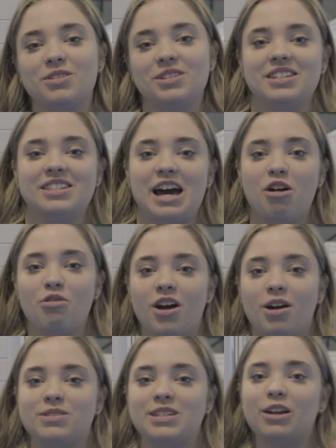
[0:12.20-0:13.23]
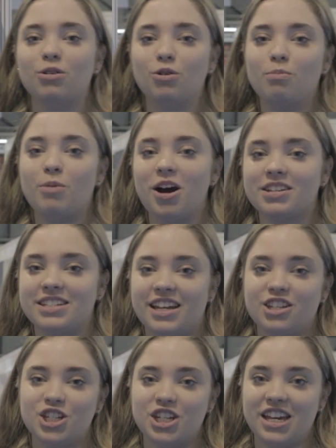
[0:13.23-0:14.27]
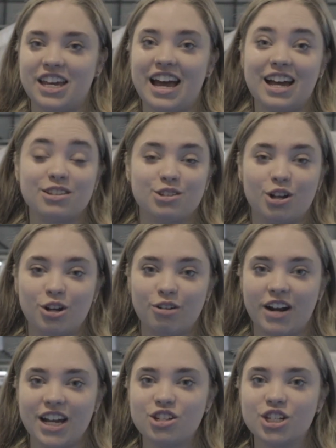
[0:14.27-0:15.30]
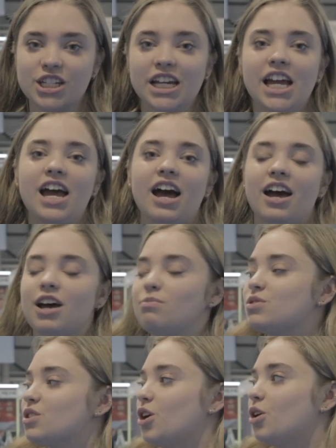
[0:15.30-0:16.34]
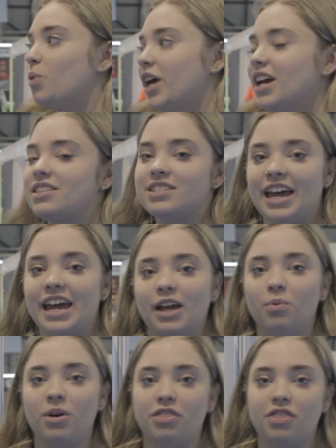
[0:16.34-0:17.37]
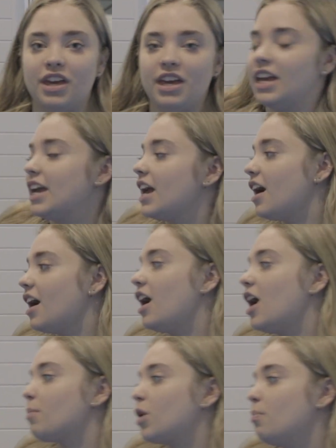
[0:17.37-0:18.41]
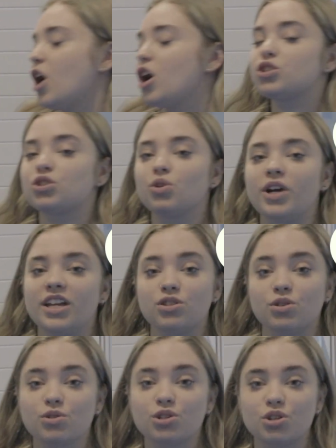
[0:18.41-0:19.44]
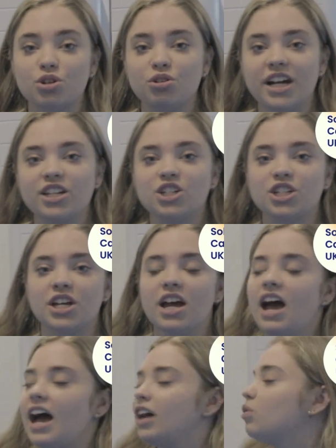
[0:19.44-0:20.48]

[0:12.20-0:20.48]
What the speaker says: Lucy Down. I'm a technical marketing engineer at SolarEdge. So we're here today with the commercial indoor storage and